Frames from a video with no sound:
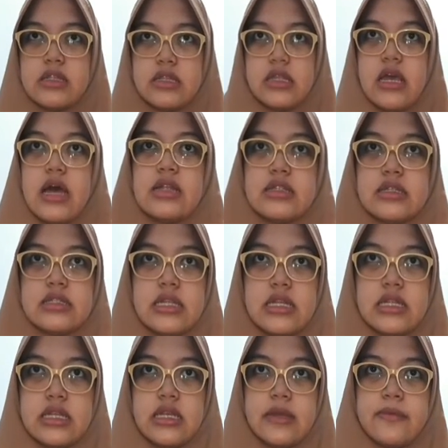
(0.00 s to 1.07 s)
the
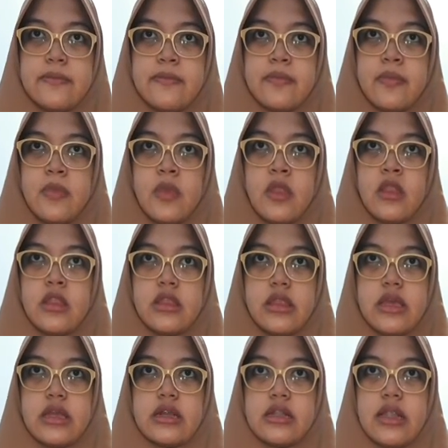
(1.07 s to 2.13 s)
understanding
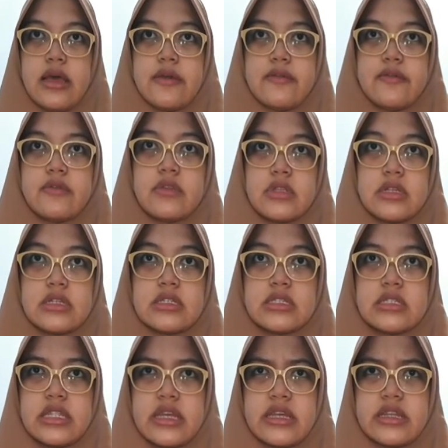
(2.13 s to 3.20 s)
their
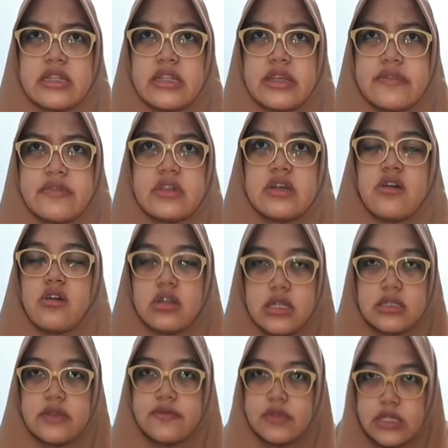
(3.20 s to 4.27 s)
level
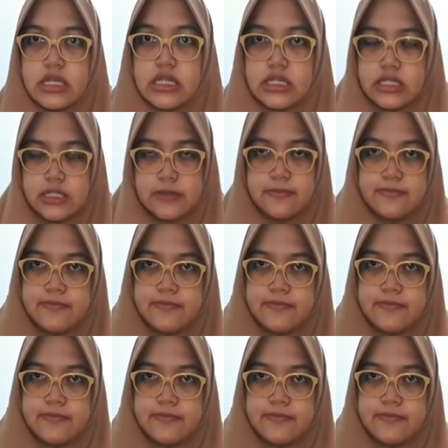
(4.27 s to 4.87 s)
cognitive skills.